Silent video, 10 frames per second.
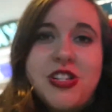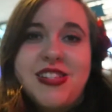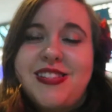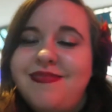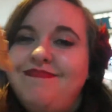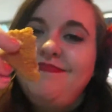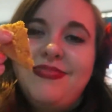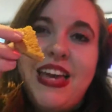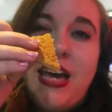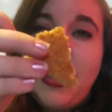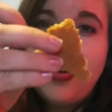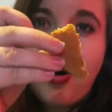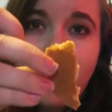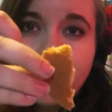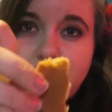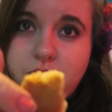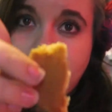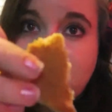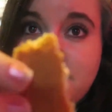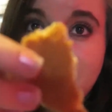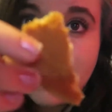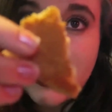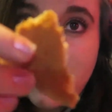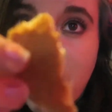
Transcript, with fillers: just eat all the treats is